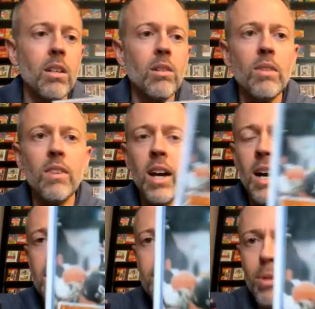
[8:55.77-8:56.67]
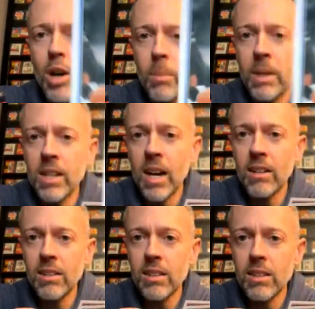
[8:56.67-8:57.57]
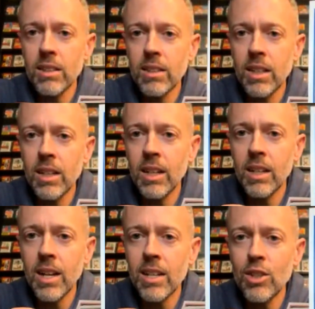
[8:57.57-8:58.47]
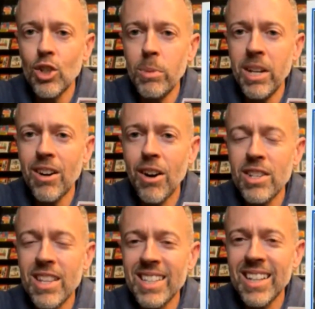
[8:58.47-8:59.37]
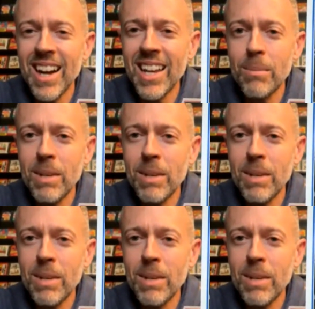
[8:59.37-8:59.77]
We've got Paul McDonald. Not too many cards of this guy in the